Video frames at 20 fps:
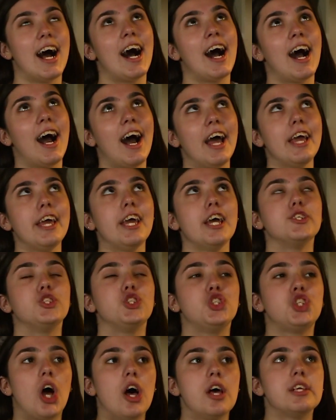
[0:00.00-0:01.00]
I
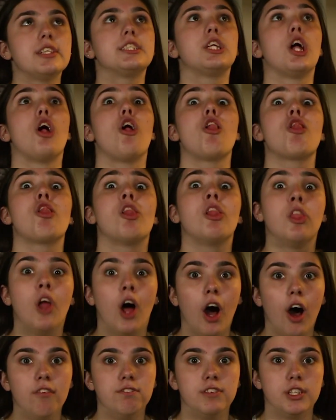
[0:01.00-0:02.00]
just
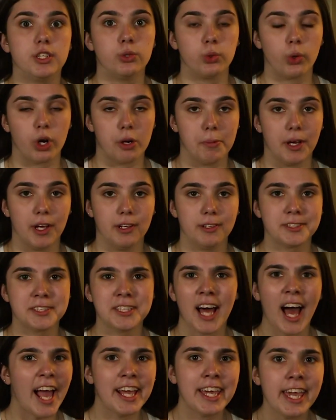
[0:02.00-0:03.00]
love doorbells.
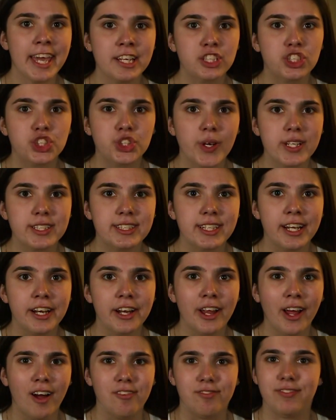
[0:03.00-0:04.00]
I can't stress it
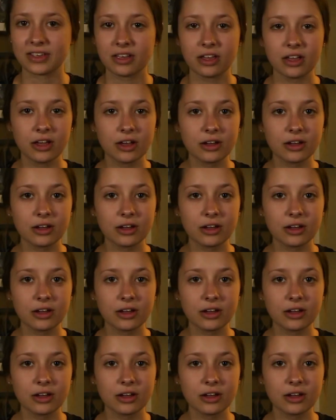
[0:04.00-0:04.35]
enough.